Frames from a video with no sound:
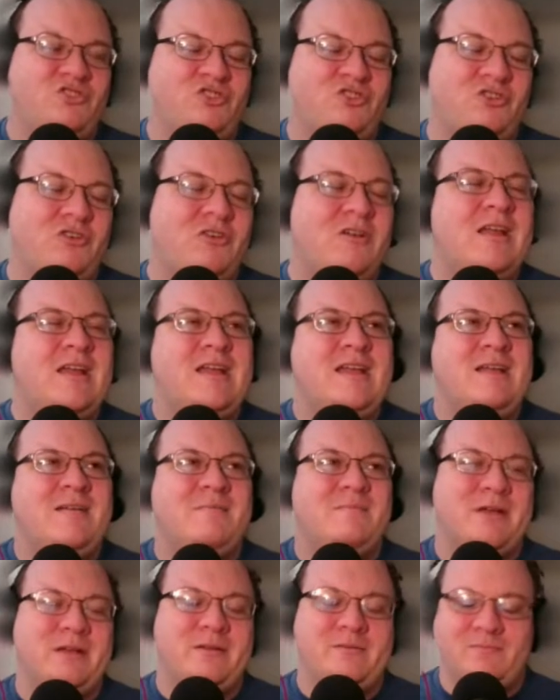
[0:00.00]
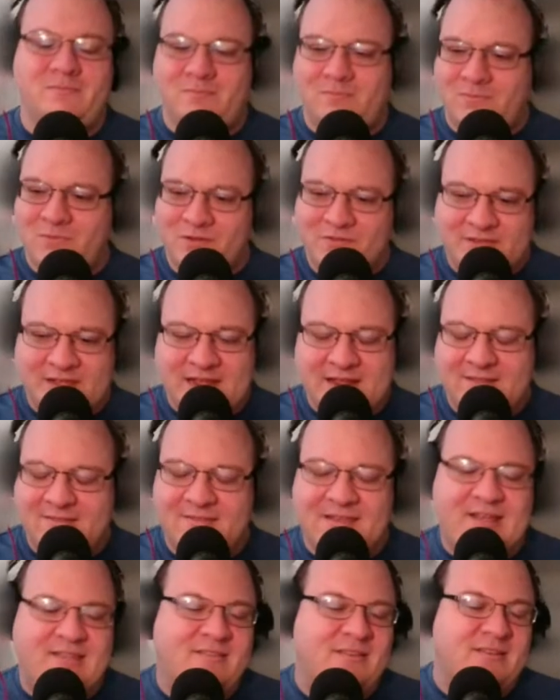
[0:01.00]
Sure. But once again,
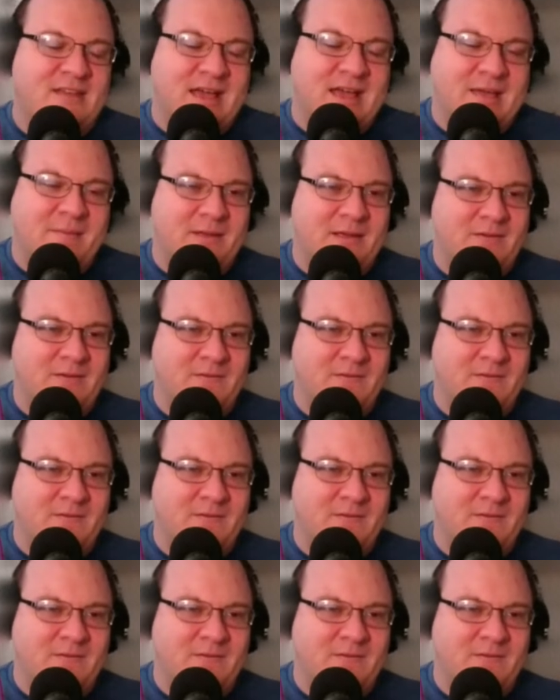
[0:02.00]
sands of time